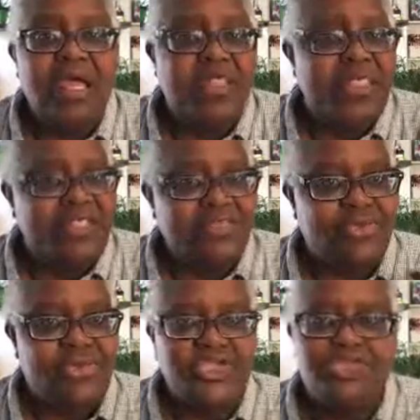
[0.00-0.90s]
That's
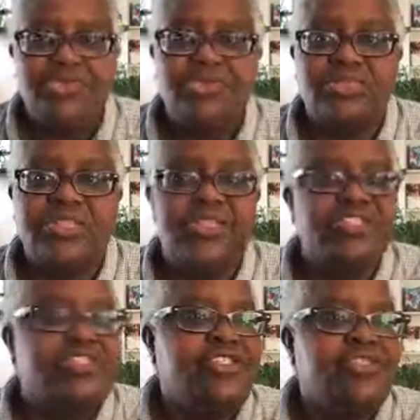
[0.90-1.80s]
going to
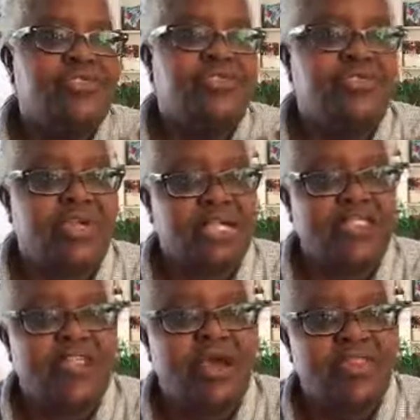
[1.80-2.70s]
land you directly